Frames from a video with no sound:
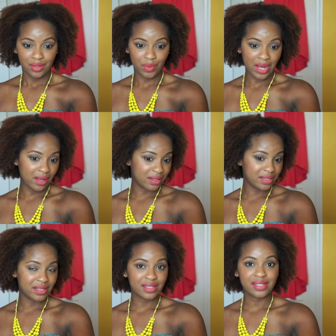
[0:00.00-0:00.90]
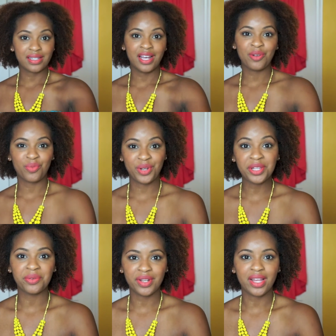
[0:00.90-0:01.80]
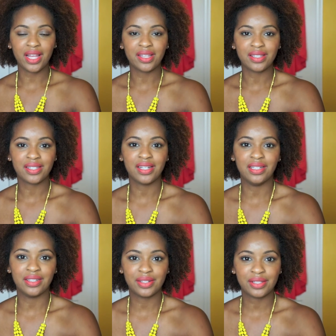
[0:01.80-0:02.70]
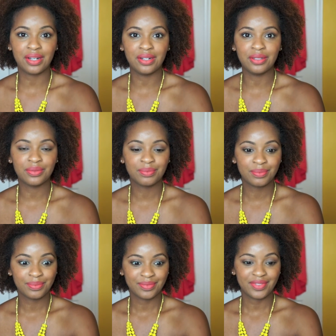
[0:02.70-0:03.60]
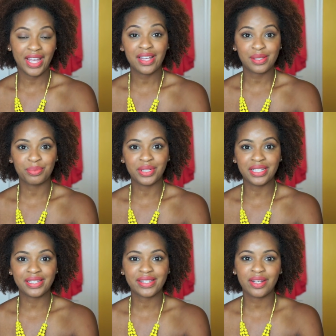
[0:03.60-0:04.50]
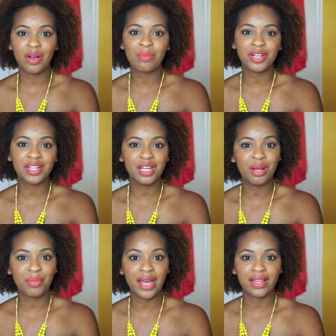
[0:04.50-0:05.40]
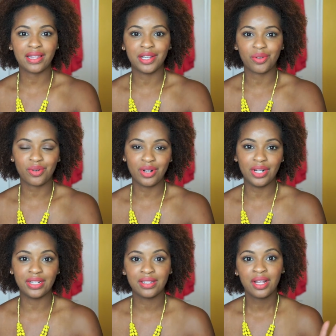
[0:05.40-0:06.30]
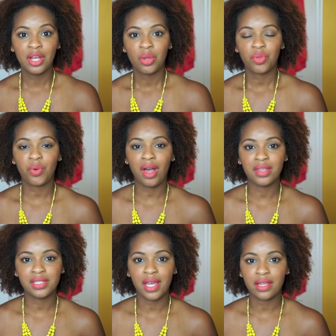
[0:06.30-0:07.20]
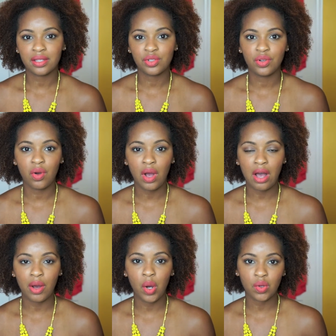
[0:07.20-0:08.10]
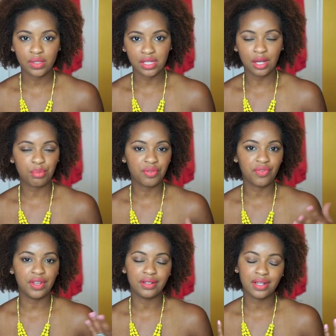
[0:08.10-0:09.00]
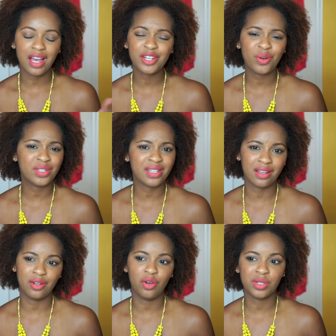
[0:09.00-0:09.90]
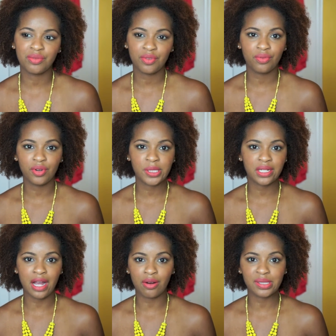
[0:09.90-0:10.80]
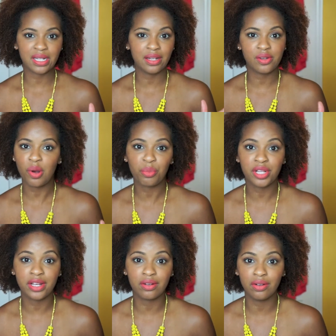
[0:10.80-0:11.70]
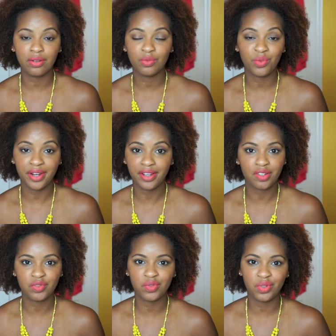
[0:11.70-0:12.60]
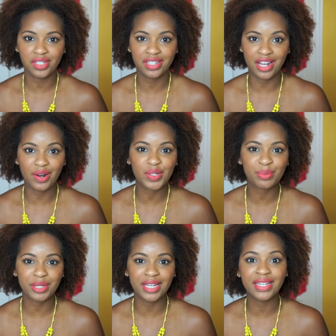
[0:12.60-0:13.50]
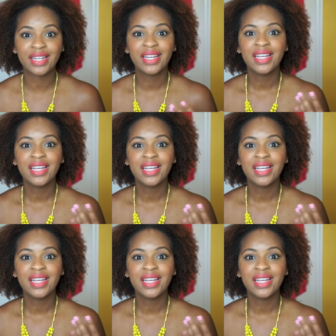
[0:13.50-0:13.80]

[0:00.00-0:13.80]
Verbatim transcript: wow this is I really really like this color so that's a plus so I'm gonna come back later on throughout the day and let you know how it holds up if it I know it's not gonna hold up for 14 hours and I don't plan on wearing it for 14 hours but